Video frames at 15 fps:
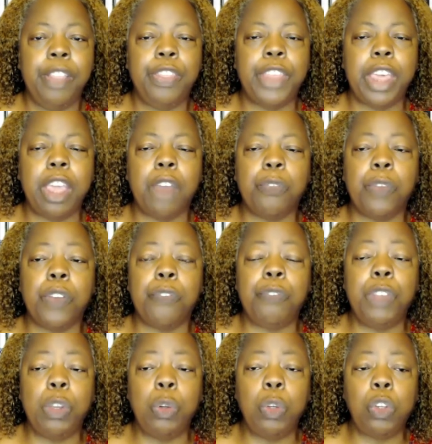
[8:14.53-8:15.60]
They have
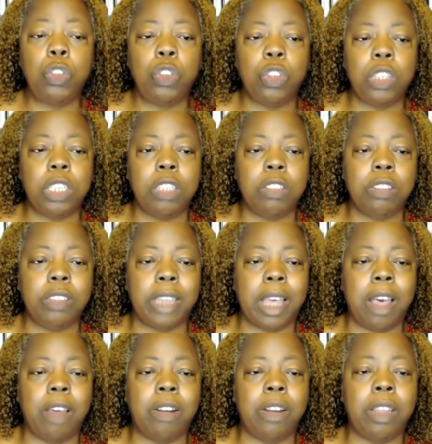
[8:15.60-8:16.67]
refused to kneel
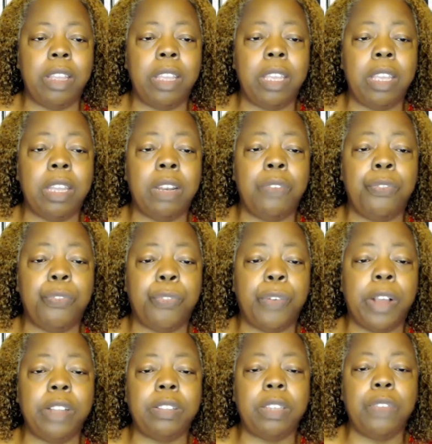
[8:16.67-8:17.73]
down in
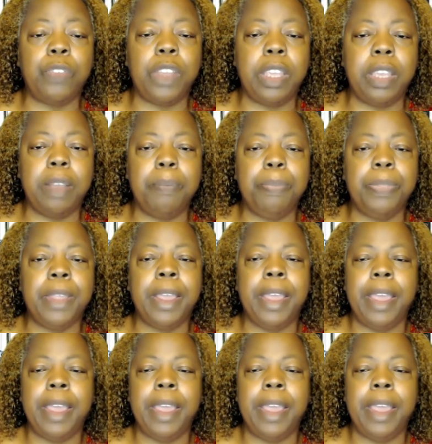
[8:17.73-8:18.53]
front of him